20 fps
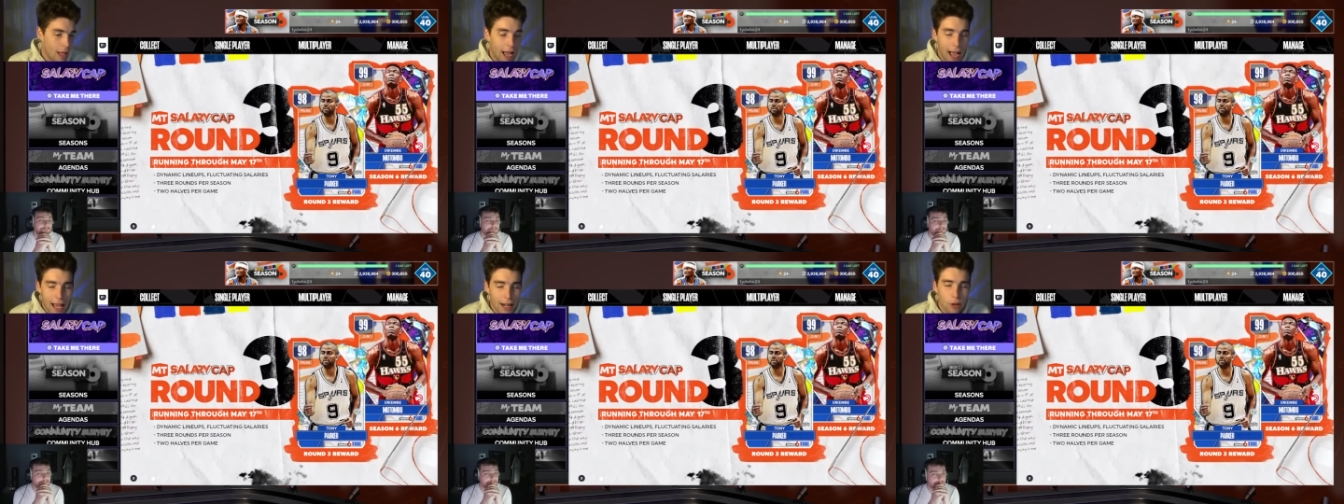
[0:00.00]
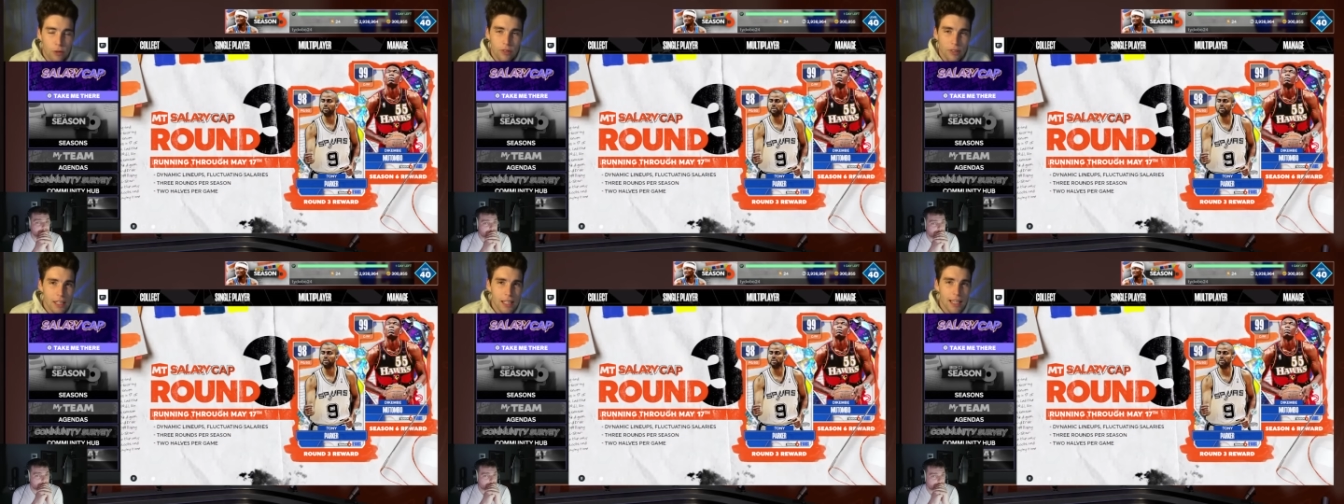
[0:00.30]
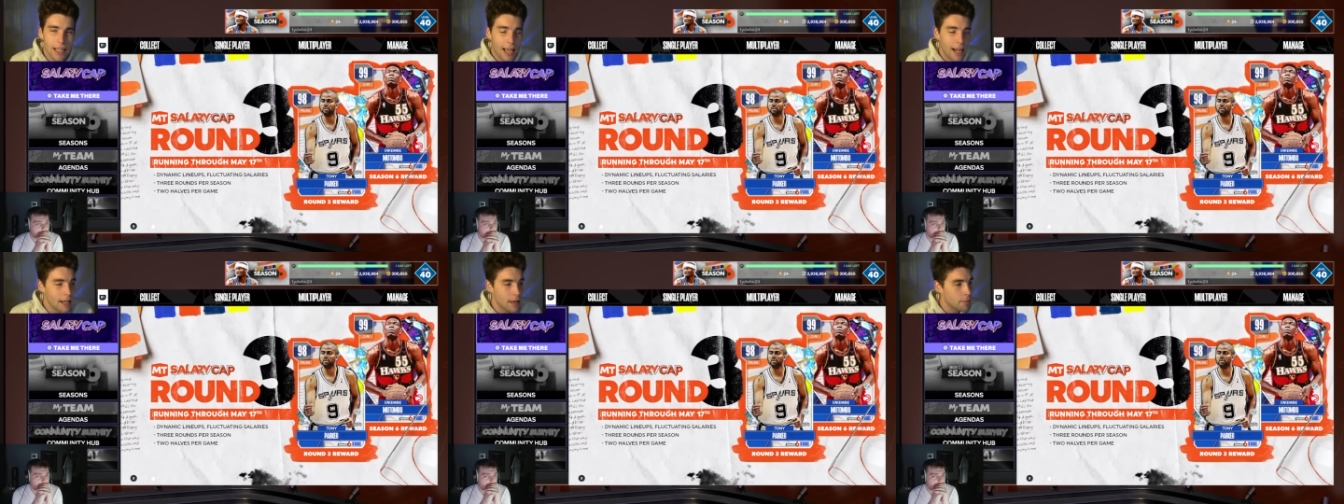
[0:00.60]
I don't
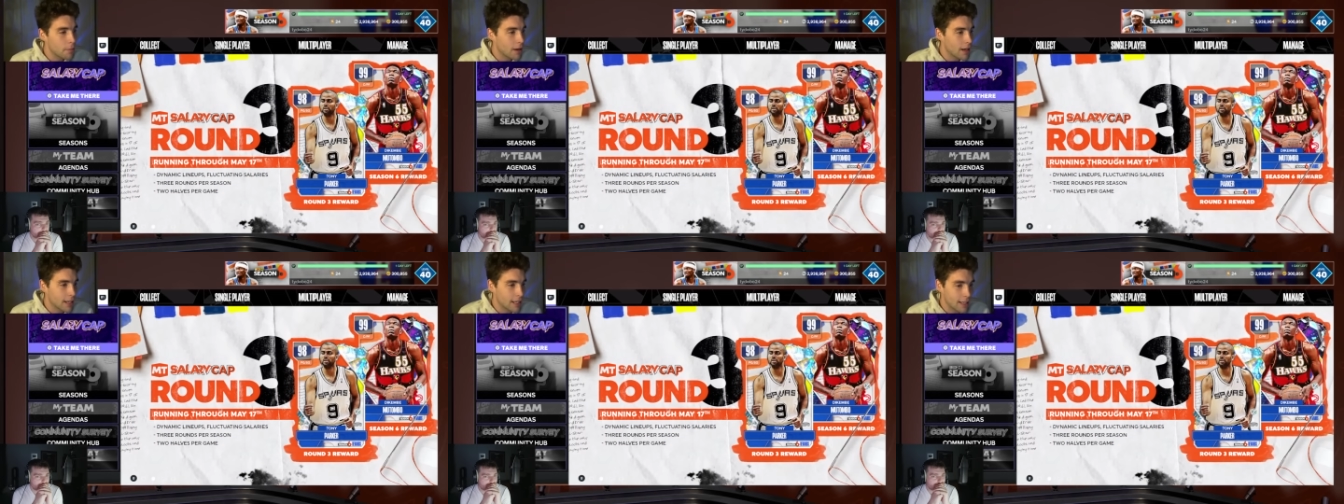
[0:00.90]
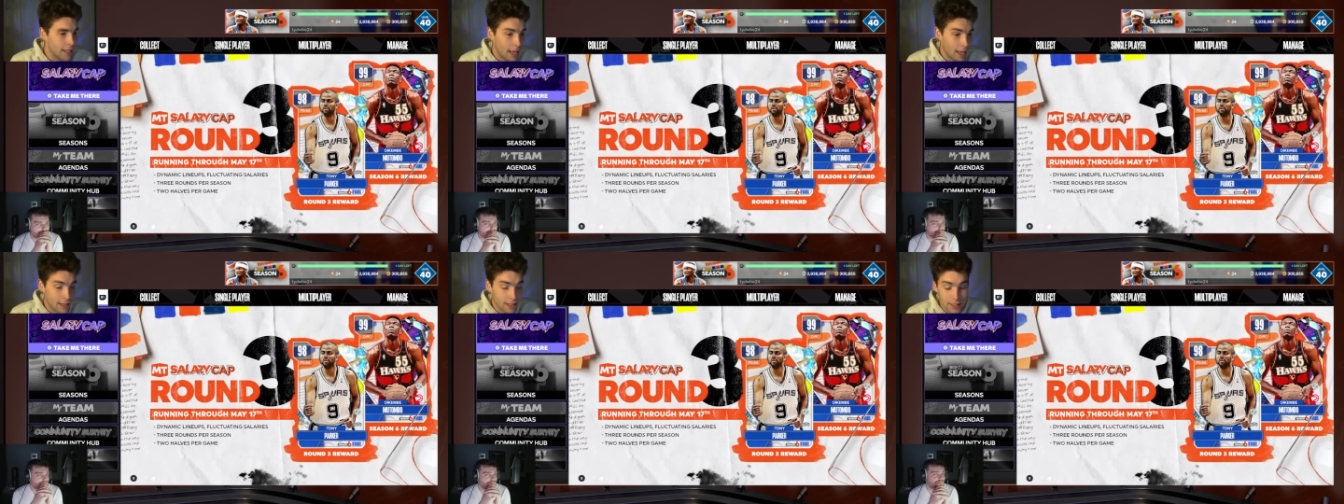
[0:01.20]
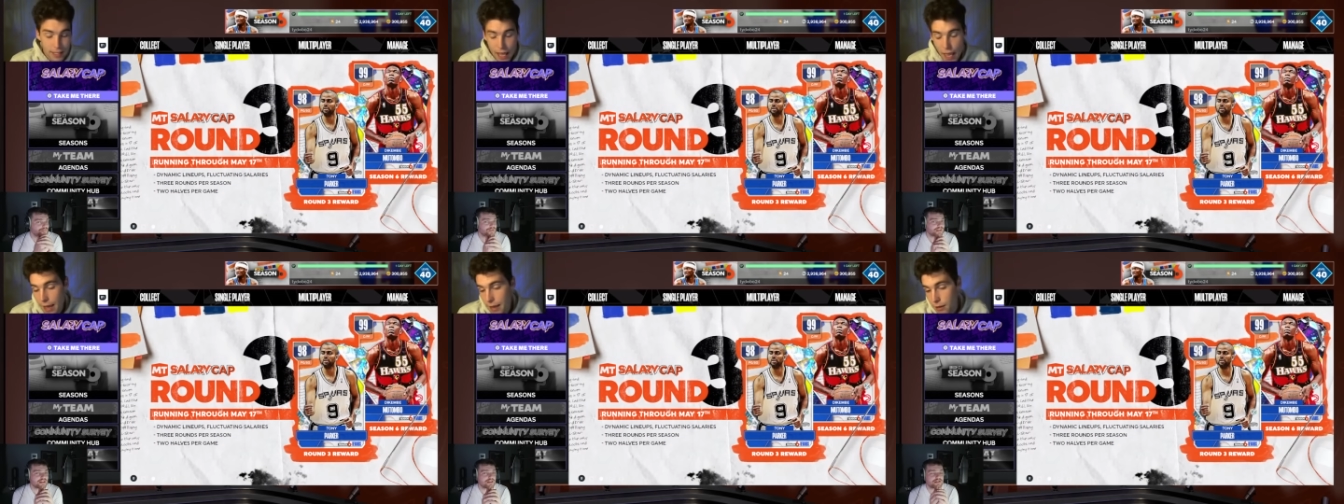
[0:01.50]
think anybody
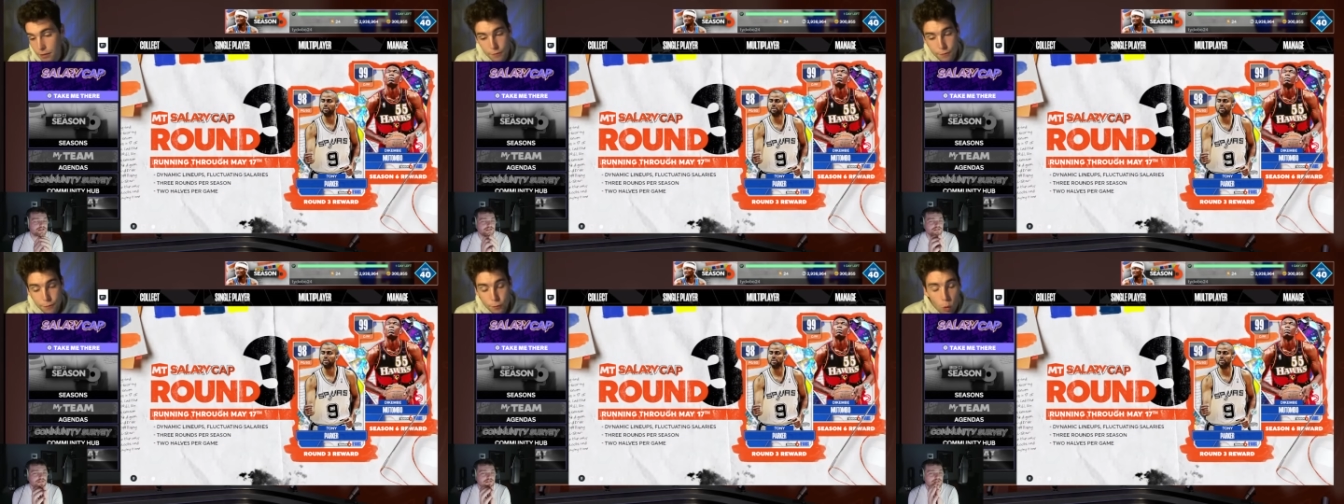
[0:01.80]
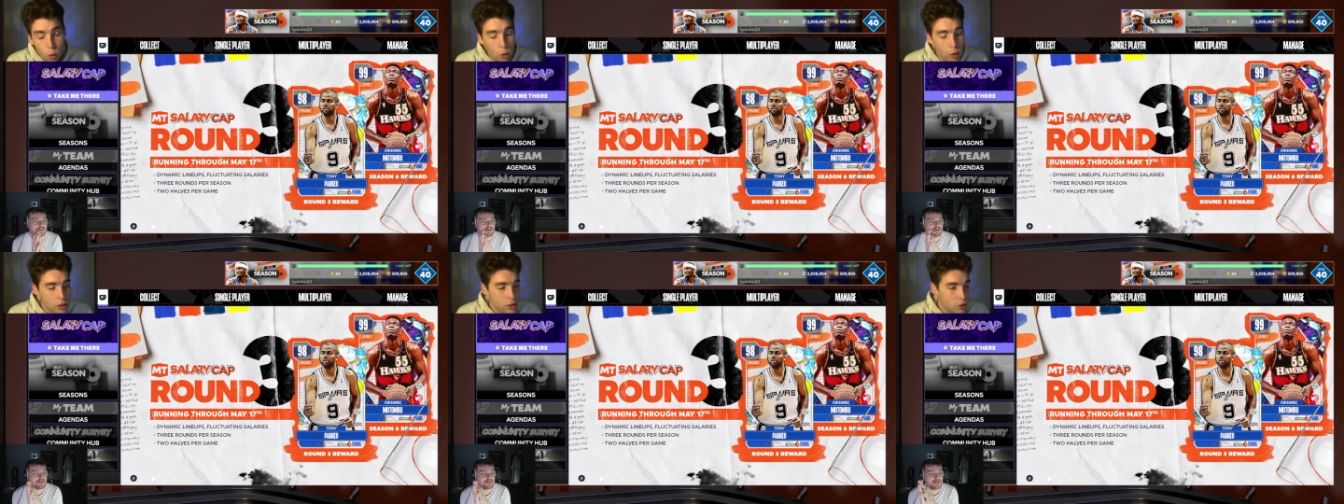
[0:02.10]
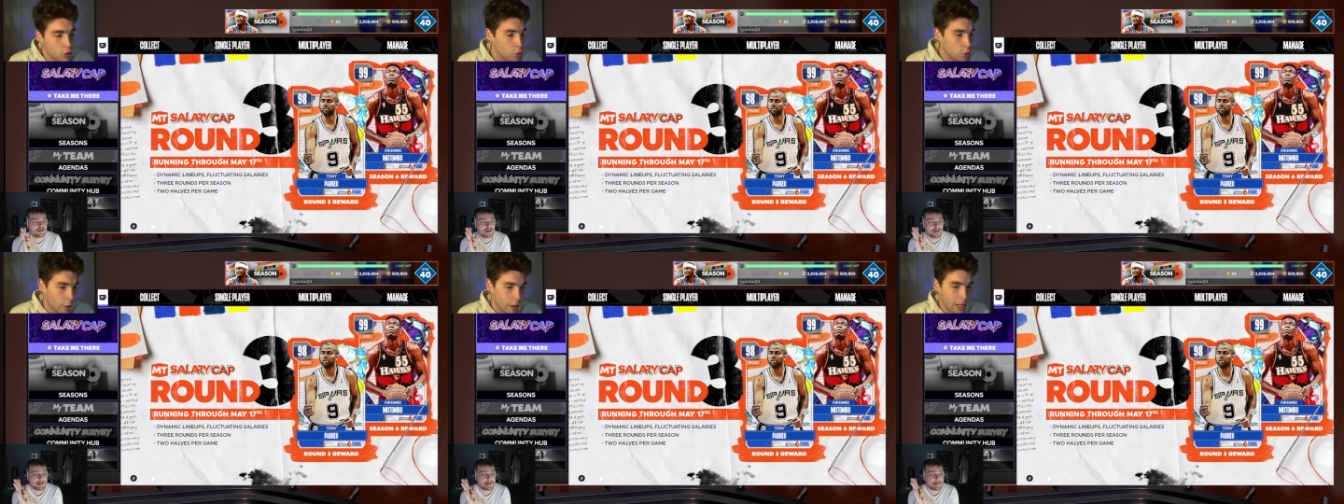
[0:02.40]
is a fool
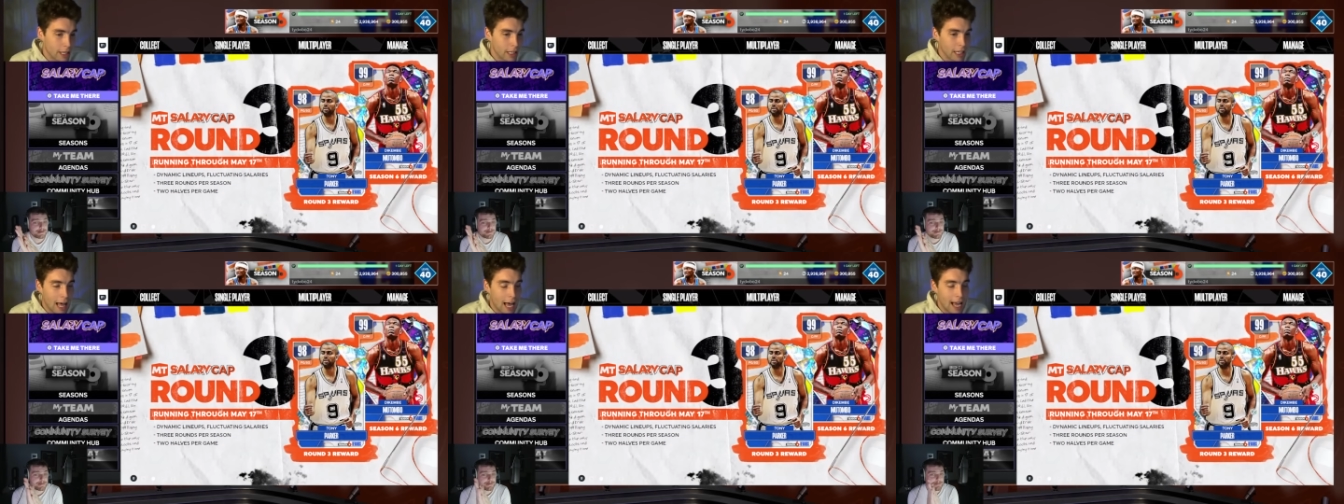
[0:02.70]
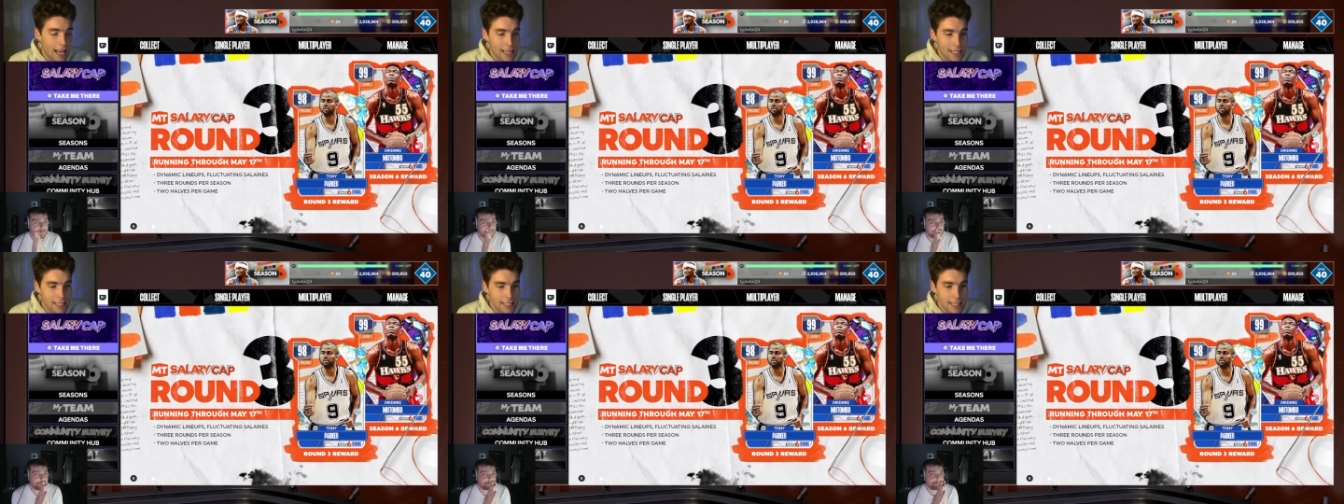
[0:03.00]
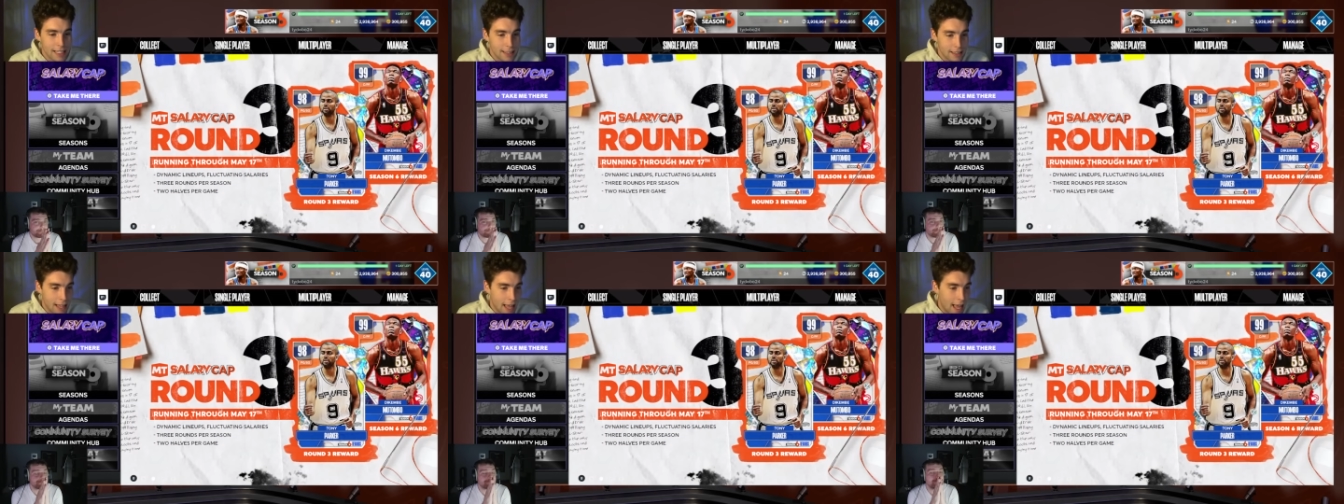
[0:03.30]
to realize
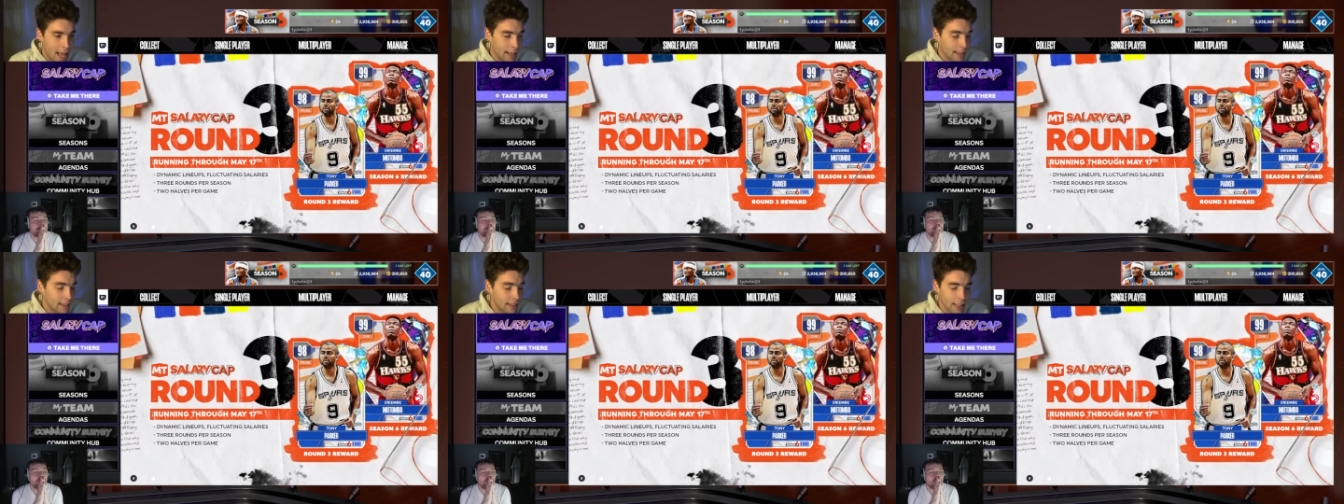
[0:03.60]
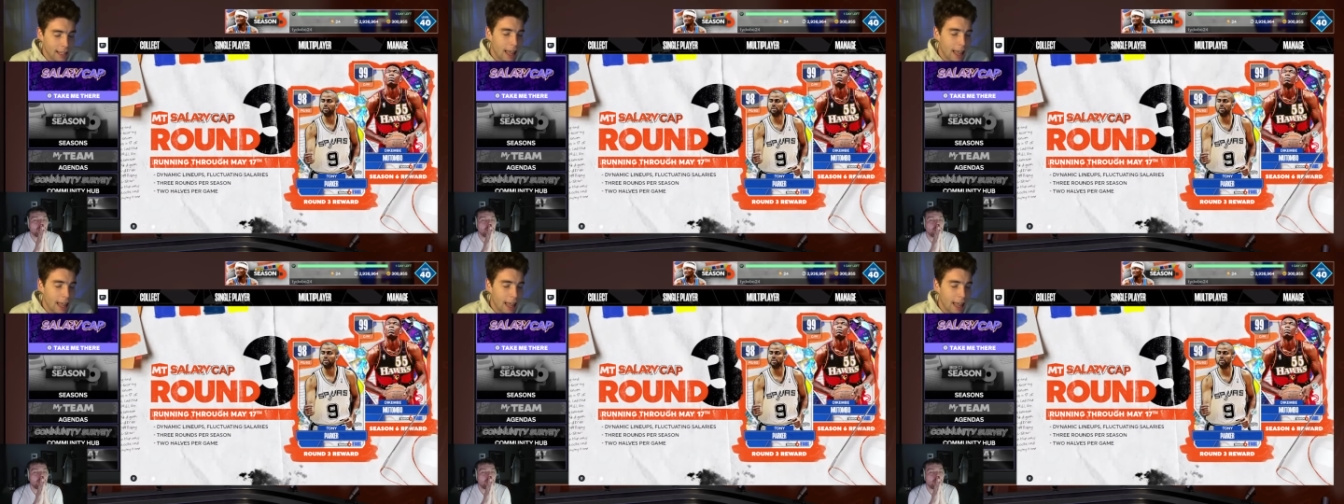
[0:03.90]
that the